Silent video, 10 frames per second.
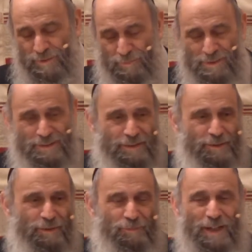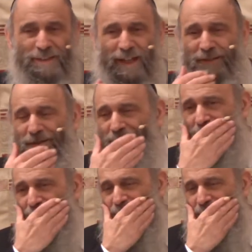I once said to my doctor